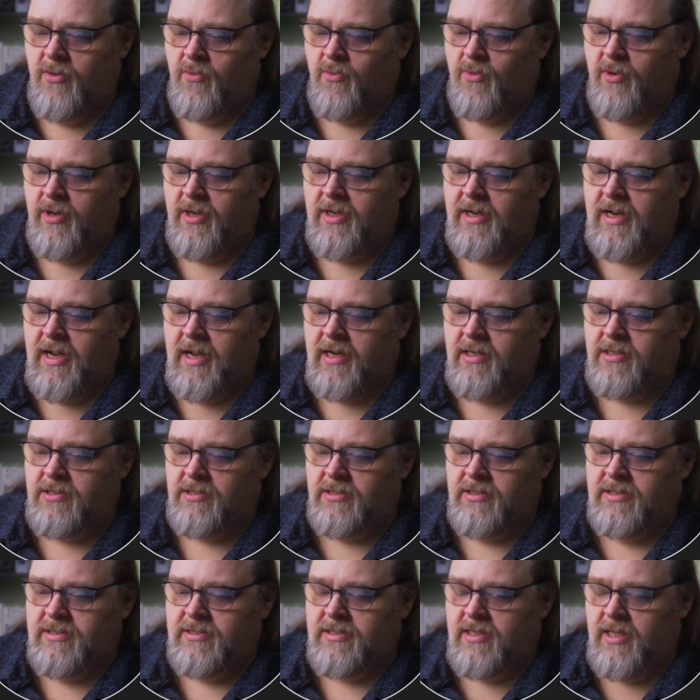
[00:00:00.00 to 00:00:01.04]
we're going to
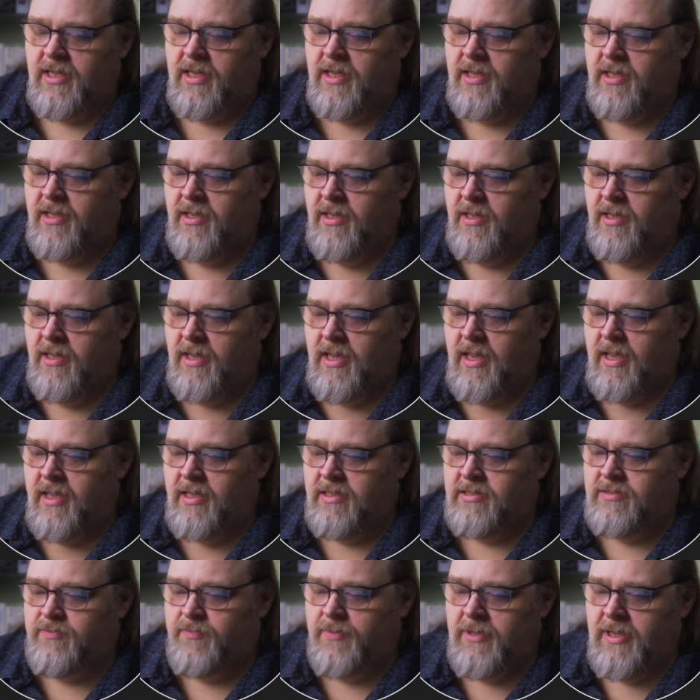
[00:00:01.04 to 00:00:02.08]
actually say A
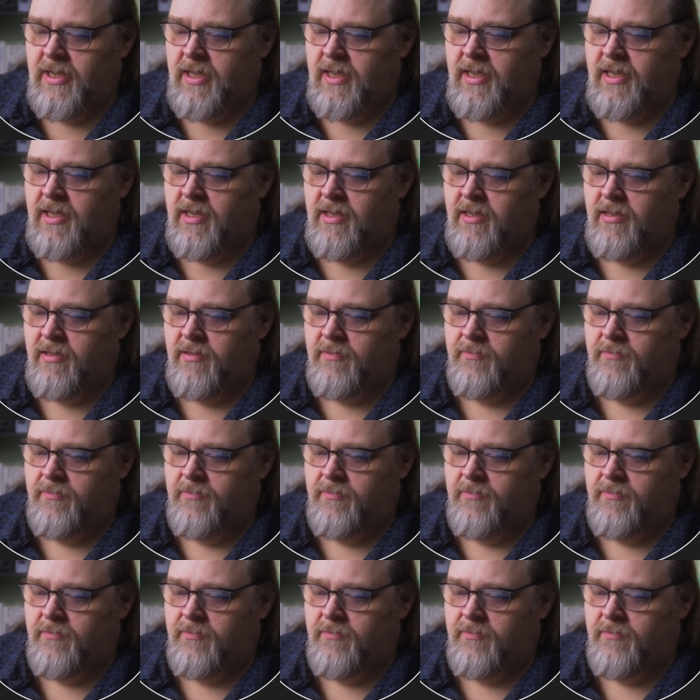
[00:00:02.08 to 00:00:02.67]
S P